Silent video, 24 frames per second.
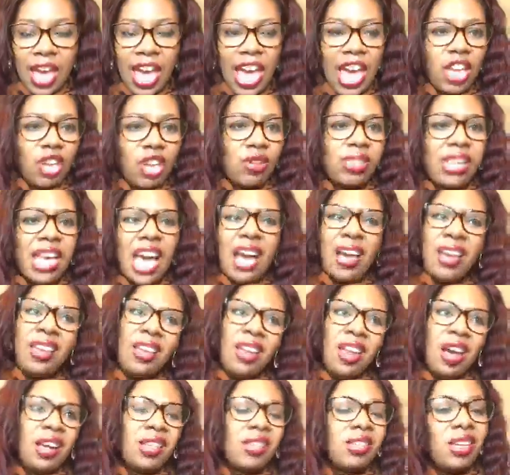and you say, you
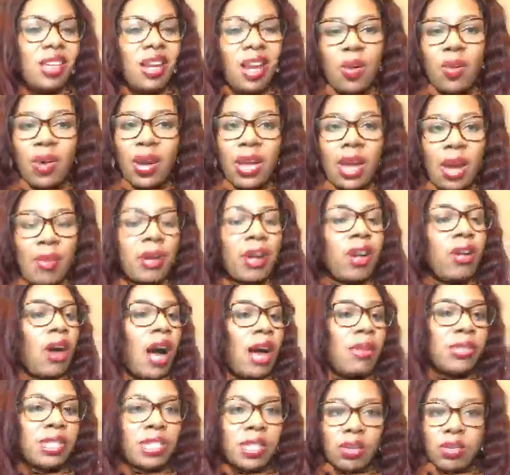know what? I'm
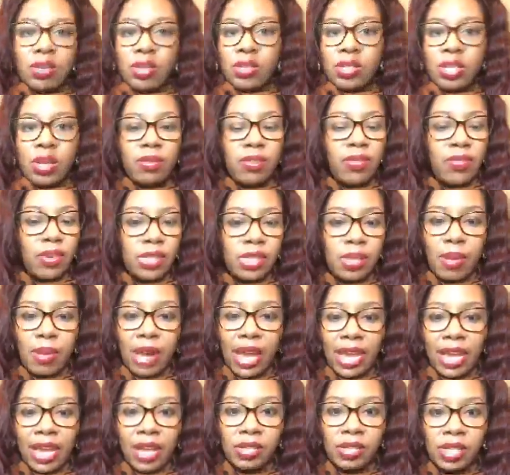just going to do something for
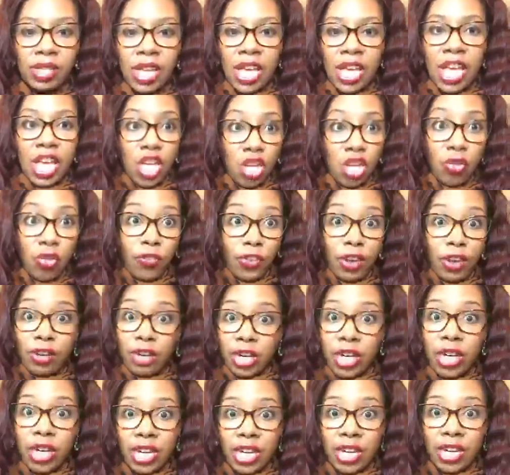somebody else. You feel
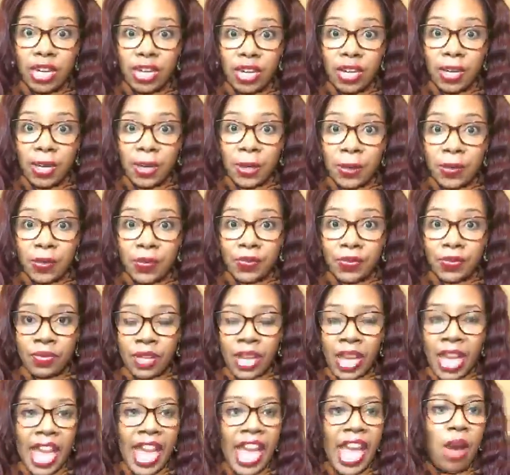good.
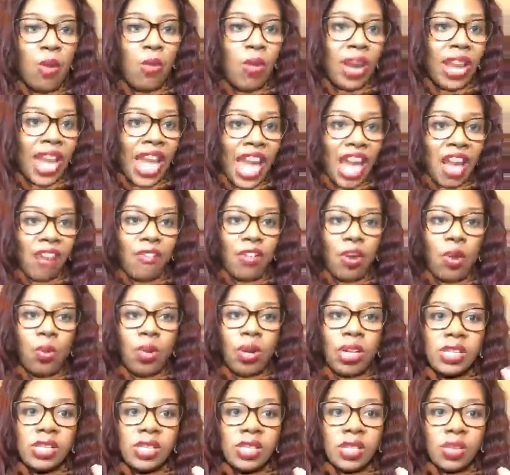And whatever
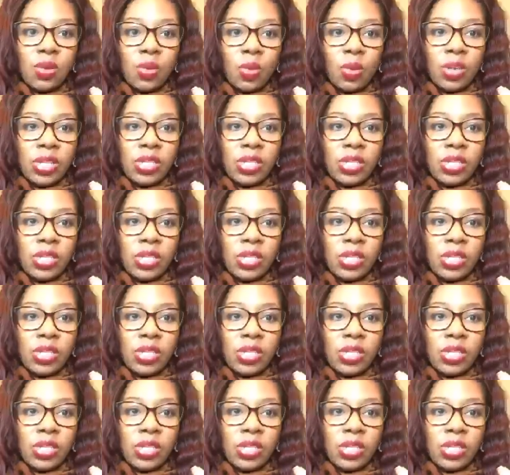was